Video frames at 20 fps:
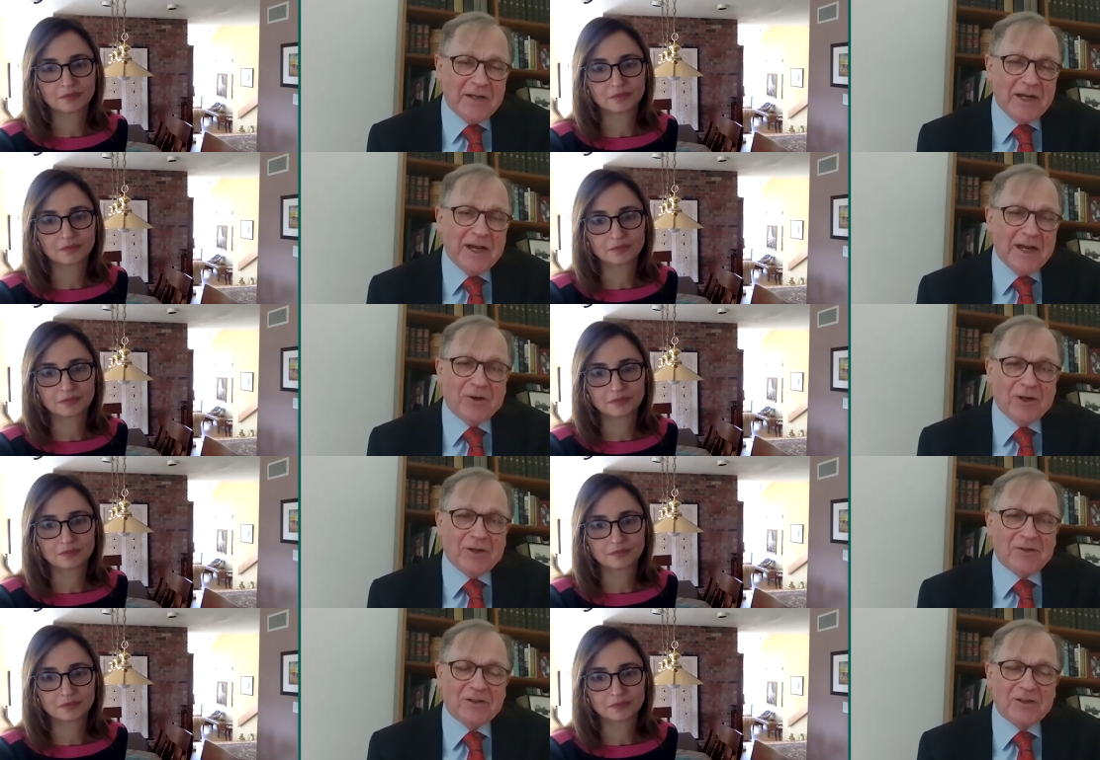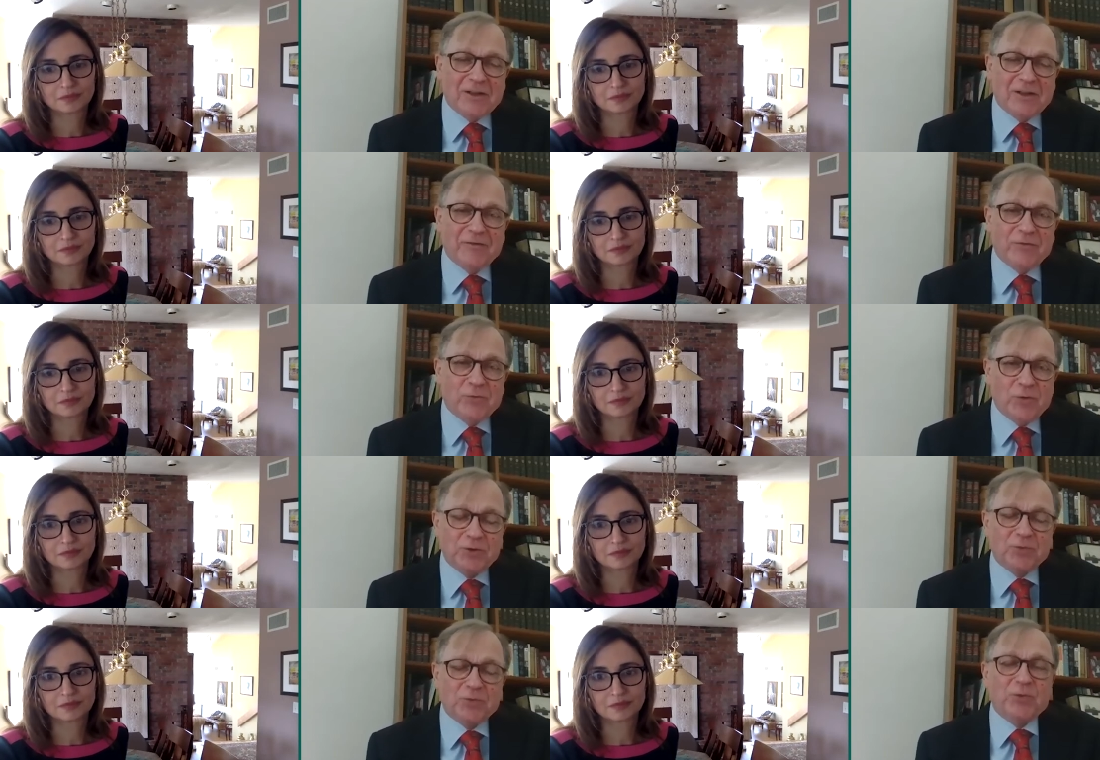Speaker 1: narrative,
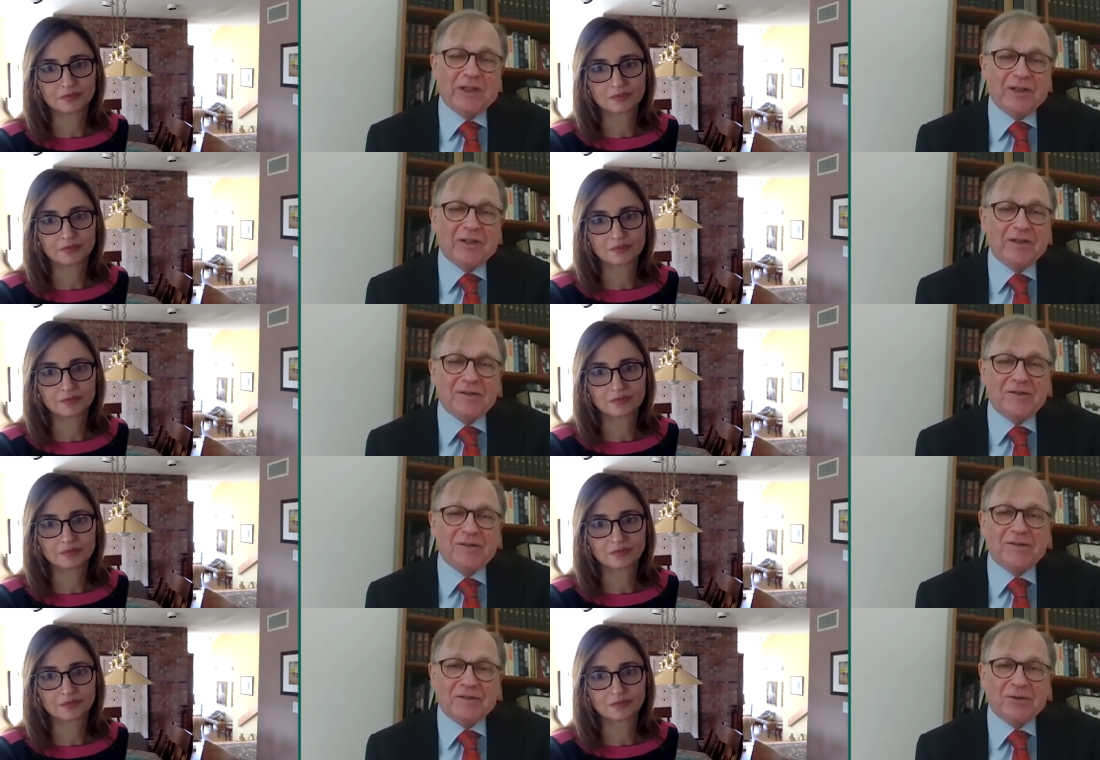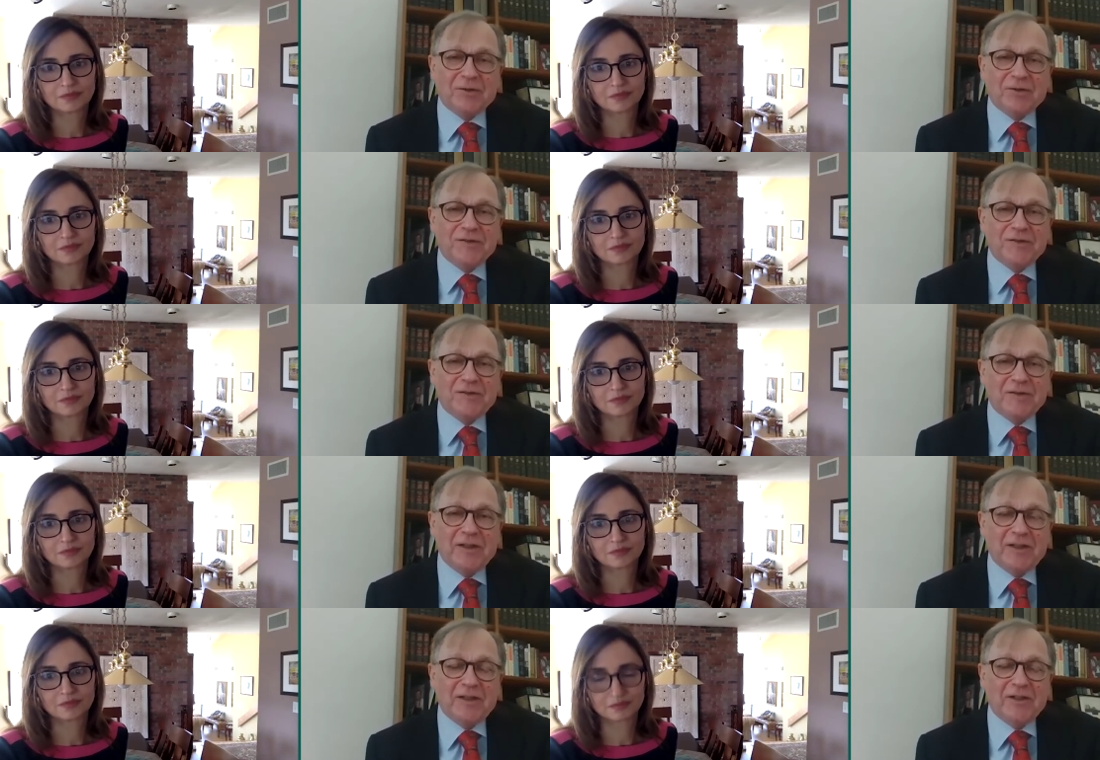which we can still
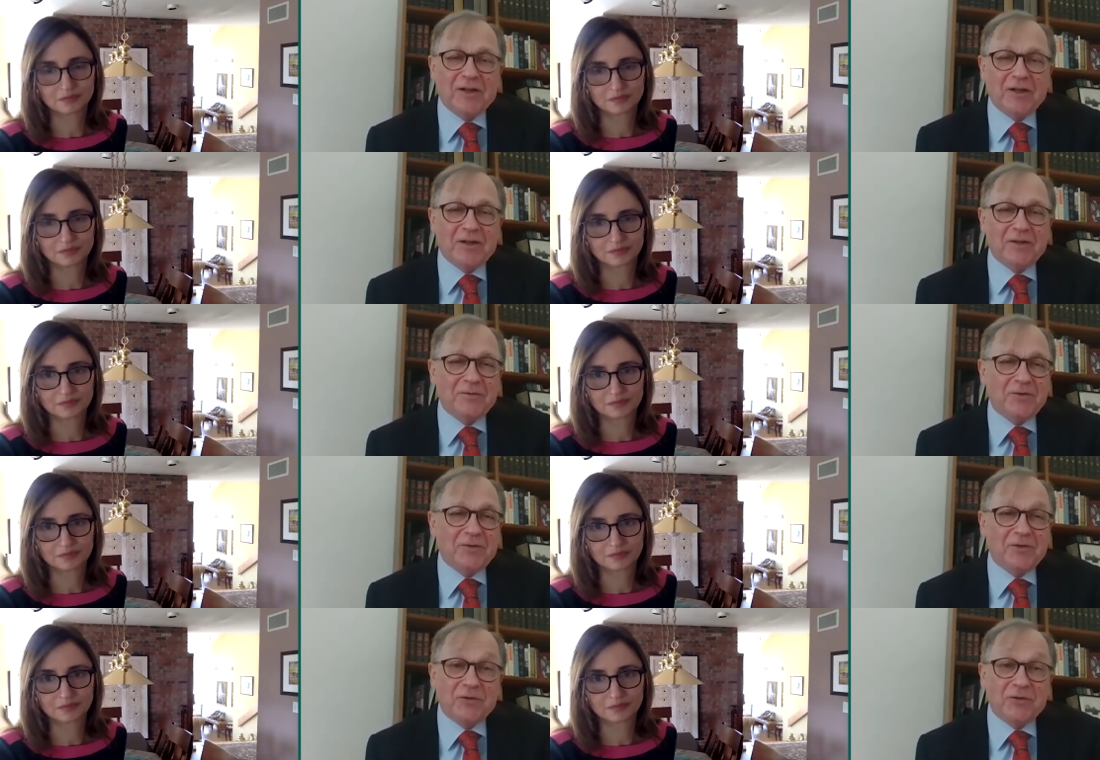see on